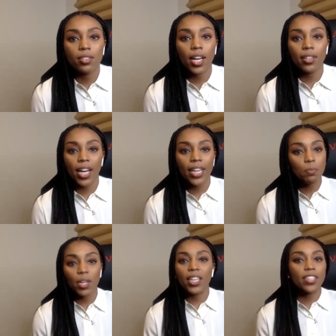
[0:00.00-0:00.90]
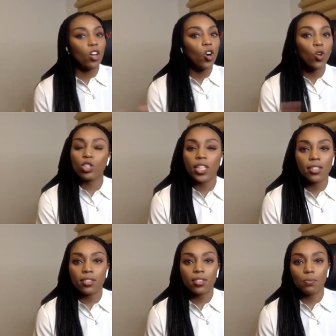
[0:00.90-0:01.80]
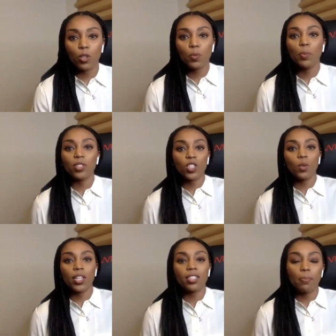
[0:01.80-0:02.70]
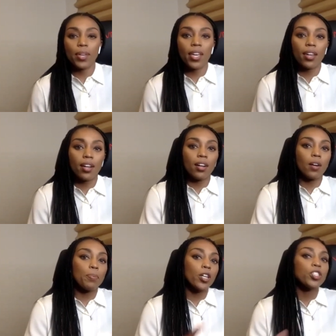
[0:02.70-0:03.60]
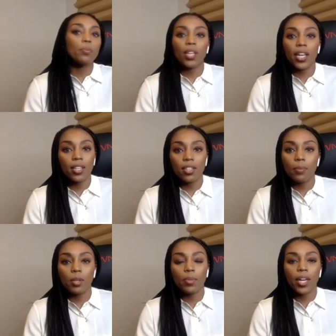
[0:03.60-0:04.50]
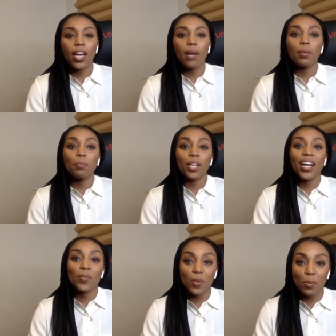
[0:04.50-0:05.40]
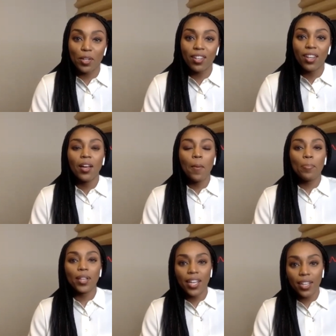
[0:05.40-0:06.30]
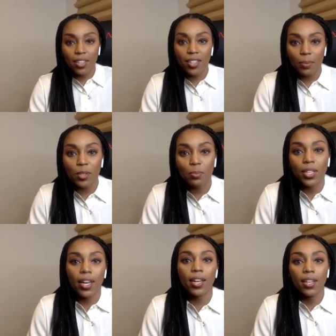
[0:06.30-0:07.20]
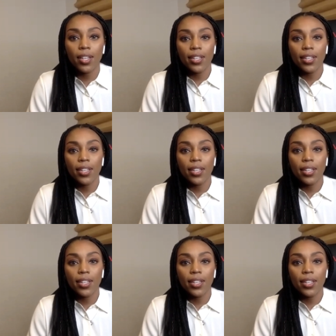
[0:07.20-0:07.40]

That's me, like the whole sentence. Most people just want us to be a person playing in the WNBA. I'm a Black woman playing in the WNBA.